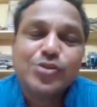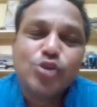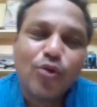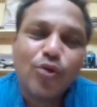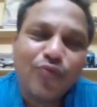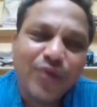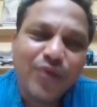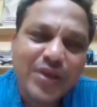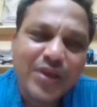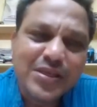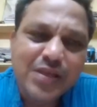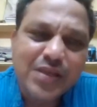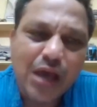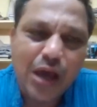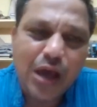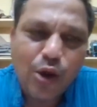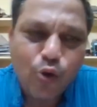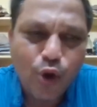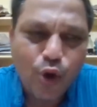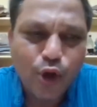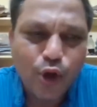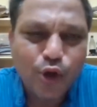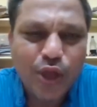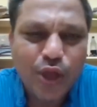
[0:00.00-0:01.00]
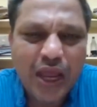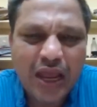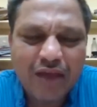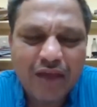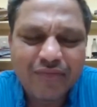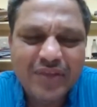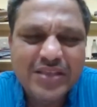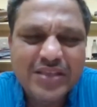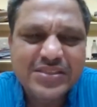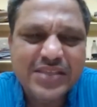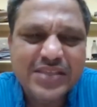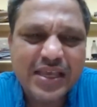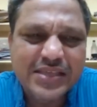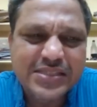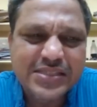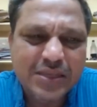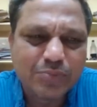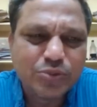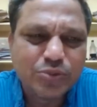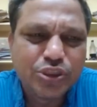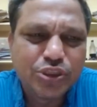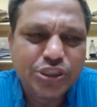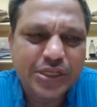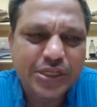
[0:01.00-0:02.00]
So we are going to have this
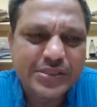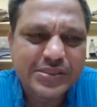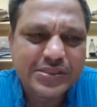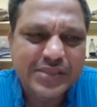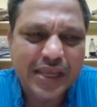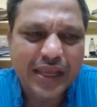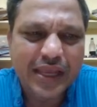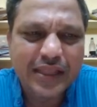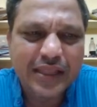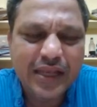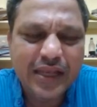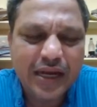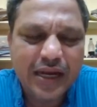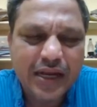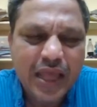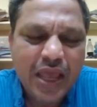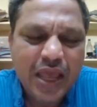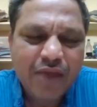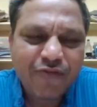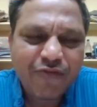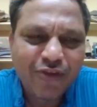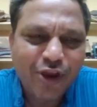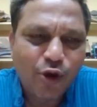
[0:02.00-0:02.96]
assumption saying that